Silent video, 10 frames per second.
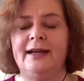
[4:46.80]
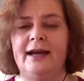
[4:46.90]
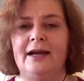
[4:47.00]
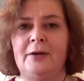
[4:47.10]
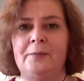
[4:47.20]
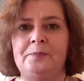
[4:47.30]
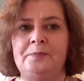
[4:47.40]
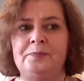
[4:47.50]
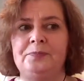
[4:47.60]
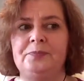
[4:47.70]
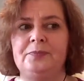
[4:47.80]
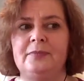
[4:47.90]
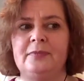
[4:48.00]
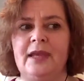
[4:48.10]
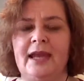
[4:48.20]

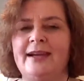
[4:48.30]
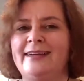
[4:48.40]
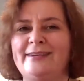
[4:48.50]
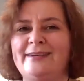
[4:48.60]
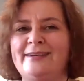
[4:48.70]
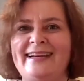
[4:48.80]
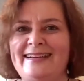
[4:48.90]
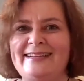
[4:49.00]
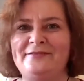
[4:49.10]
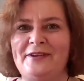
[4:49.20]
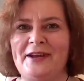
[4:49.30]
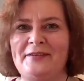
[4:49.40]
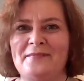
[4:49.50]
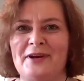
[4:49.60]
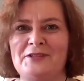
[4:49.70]
in a completely different
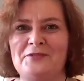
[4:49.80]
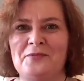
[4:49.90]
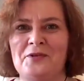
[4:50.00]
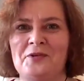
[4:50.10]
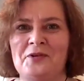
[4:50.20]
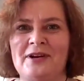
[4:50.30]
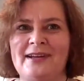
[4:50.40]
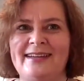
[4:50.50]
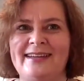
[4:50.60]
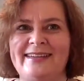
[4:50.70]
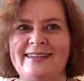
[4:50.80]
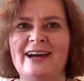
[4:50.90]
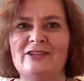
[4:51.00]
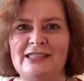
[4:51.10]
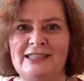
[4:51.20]
and much more
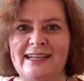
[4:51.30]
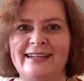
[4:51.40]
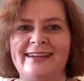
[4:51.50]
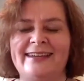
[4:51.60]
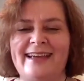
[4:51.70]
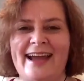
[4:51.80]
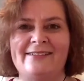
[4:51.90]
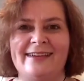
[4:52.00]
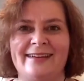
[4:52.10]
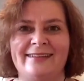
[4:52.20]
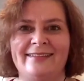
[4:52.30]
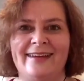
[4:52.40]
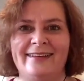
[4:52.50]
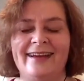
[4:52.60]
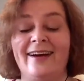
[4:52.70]
nourishing and caring
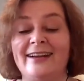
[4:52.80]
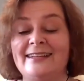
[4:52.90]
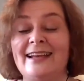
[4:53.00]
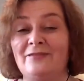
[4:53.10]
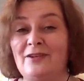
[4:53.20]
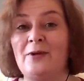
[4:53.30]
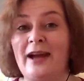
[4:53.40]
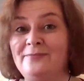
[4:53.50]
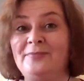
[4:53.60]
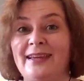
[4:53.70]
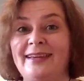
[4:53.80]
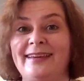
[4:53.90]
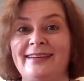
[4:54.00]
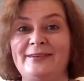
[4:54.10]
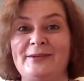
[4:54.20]
and kind and loving way,
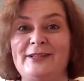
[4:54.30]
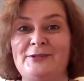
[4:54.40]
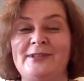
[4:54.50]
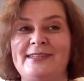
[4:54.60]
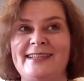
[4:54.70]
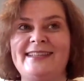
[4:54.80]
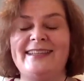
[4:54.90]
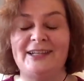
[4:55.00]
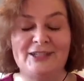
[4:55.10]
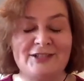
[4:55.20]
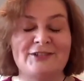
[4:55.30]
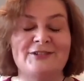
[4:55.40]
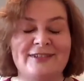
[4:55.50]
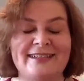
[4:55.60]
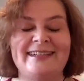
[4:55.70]
which was
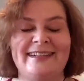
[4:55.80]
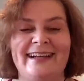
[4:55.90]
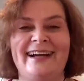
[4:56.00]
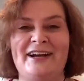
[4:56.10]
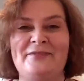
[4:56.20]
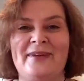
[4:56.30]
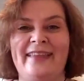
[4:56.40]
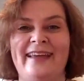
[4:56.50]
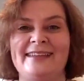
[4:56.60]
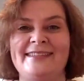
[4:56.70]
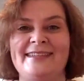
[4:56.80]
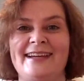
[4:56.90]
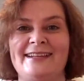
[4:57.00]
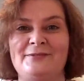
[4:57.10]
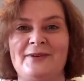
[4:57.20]
essential at that
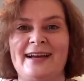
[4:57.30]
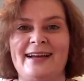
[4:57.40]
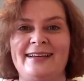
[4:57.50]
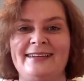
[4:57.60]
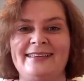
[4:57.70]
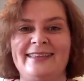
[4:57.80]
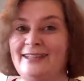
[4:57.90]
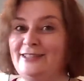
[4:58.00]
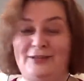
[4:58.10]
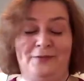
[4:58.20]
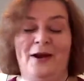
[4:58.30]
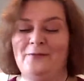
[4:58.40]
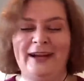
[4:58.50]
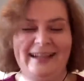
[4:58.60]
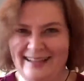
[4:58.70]
stage where things just weren't
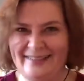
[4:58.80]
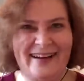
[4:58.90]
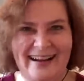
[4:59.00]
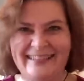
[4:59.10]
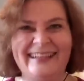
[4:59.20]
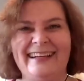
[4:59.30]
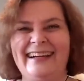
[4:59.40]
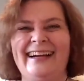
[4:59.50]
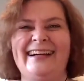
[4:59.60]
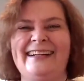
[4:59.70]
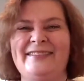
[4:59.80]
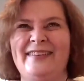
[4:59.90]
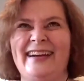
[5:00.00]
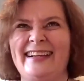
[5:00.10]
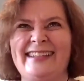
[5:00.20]
working well.
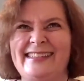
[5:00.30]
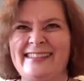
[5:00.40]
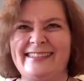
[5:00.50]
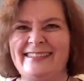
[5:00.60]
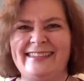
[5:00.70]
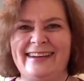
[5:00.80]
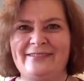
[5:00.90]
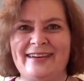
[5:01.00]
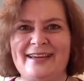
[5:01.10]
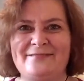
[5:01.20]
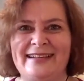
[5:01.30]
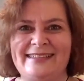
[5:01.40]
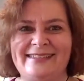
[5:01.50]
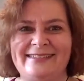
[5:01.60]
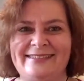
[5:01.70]
And I just can't really
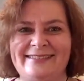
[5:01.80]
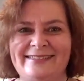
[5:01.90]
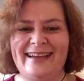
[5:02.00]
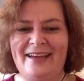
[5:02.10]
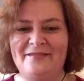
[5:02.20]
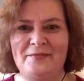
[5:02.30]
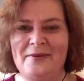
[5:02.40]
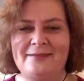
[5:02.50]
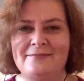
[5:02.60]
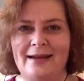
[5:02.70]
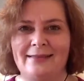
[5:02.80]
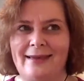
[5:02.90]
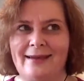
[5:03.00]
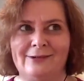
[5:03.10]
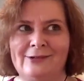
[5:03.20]
imagine ever being back
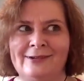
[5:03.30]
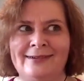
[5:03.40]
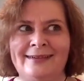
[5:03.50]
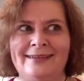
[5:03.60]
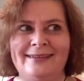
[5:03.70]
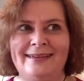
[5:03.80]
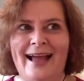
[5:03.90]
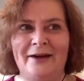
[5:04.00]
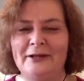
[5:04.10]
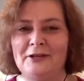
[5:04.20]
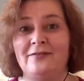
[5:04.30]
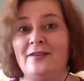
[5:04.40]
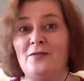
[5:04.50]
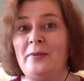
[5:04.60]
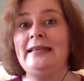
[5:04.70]
there or how I could
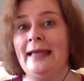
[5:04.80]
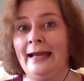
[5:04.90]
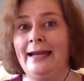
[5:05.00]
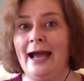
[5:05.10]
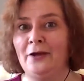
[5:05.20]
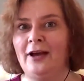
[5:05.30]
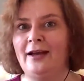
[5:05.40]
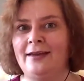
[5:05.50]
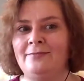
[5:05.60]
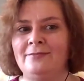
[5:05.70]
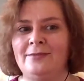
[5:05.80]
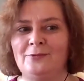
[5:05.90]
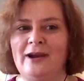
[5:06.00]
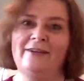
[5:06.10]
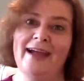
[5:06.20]
have ever been there now that I'm
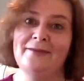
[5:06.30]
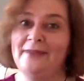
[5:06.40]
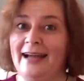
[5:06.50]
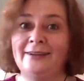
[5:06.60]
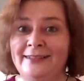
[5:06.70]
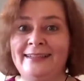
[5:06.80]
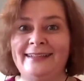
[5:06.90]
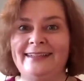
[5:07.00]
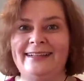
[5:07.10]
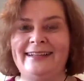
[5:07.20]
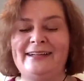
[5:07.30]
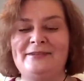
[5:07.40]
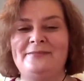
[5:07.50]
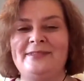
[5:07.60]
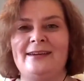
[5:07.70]
where I am now.
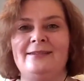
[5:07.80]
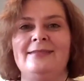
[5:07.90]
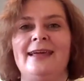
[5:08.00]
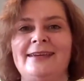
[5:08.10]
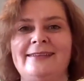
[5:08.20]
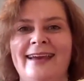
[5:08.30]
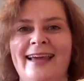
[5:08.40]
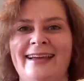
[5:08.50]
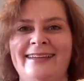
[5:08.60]
So thank you, Claire.